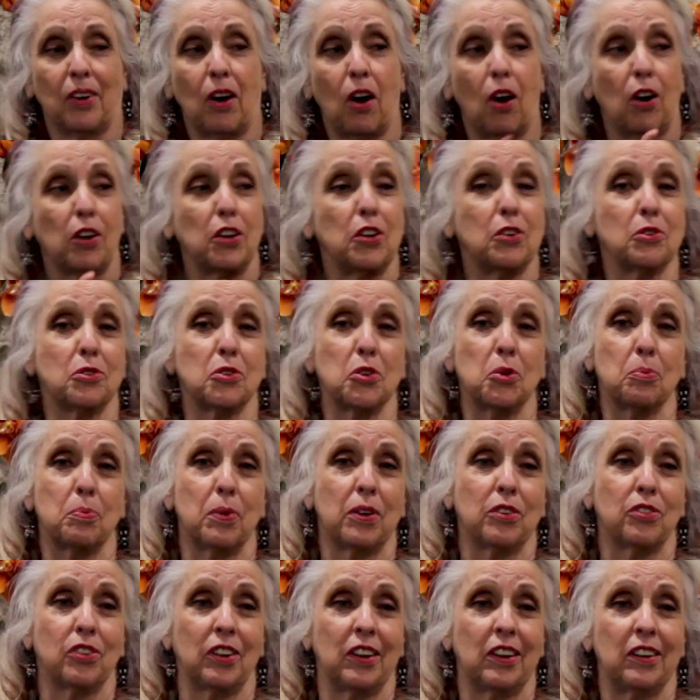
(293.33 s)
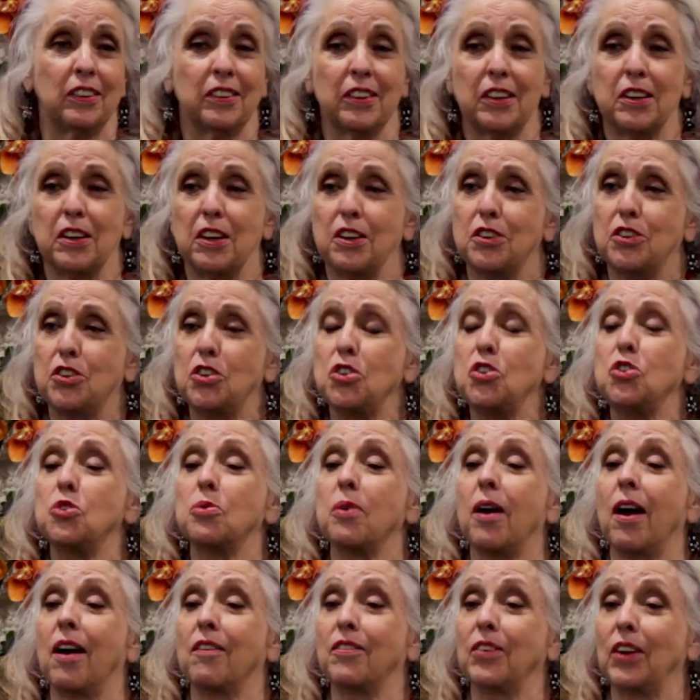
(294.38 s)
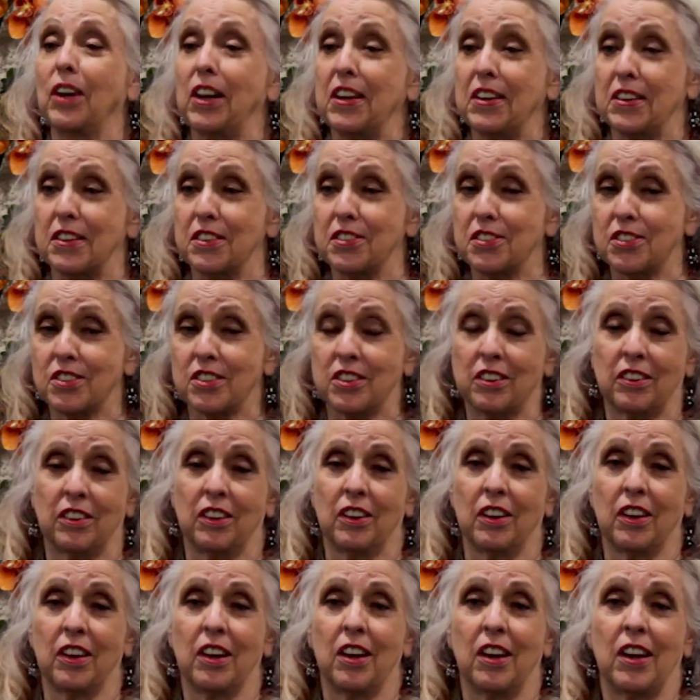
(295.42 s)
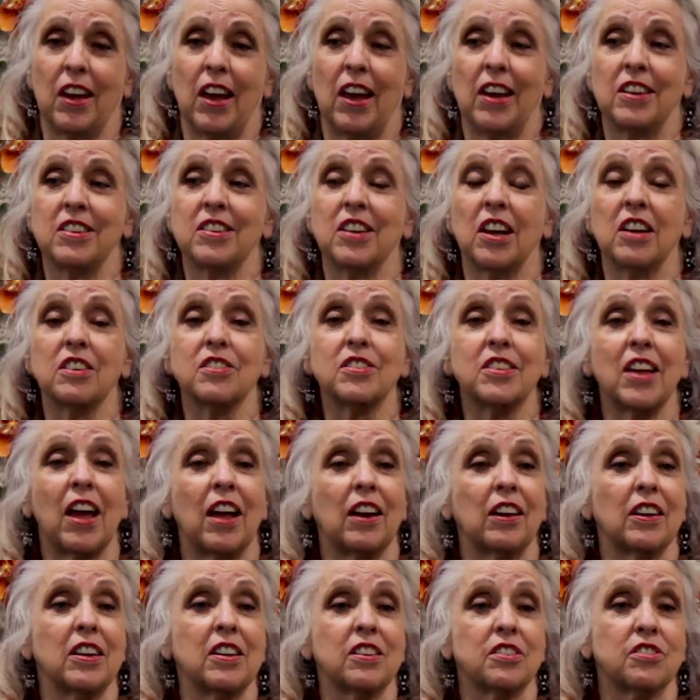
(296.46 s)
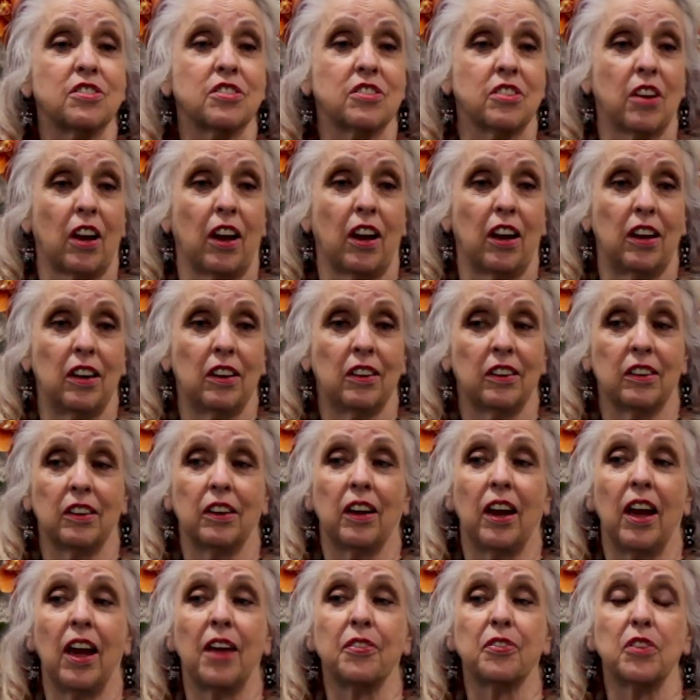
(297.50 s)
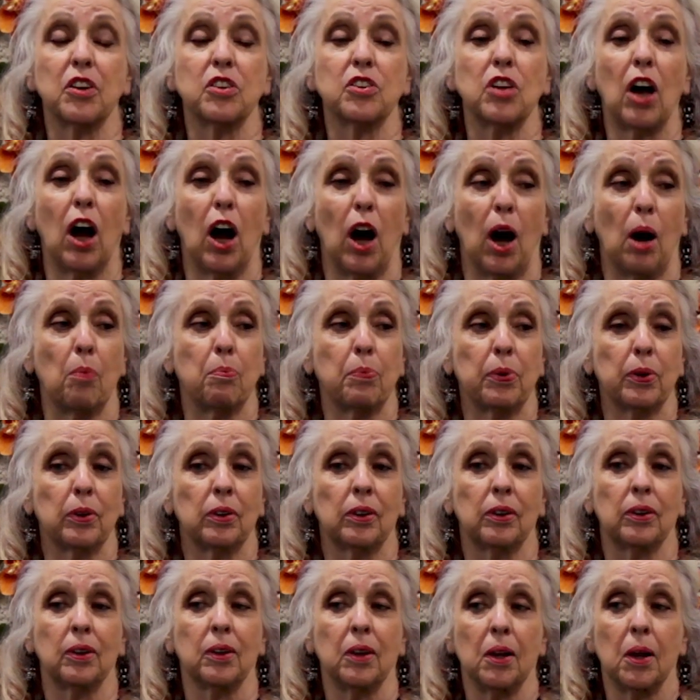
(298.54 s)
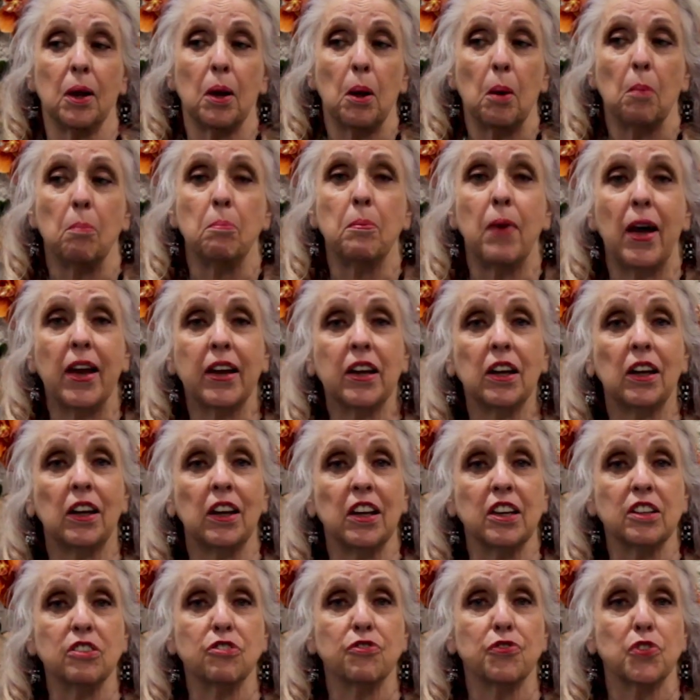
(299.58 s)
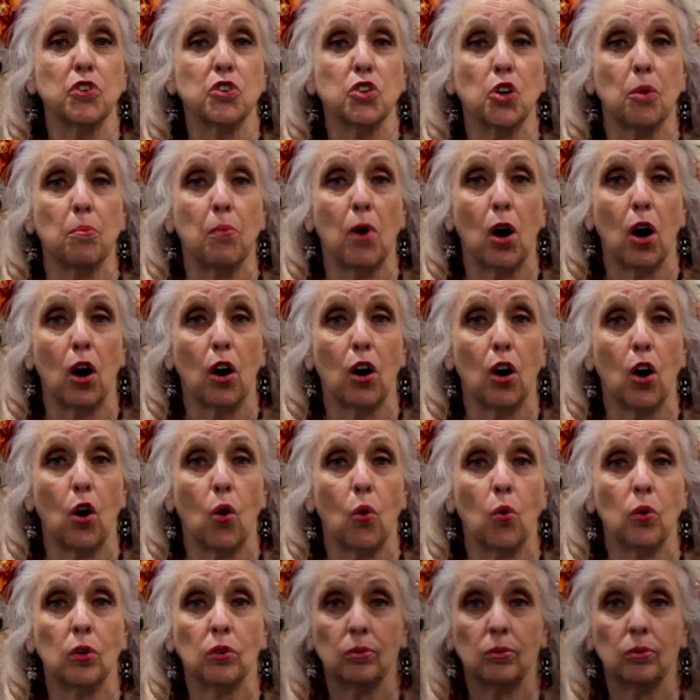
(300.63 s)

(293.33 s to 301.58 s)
Are you too busy? Do you have a list? And does that list say at the top, make a list for tomorrow.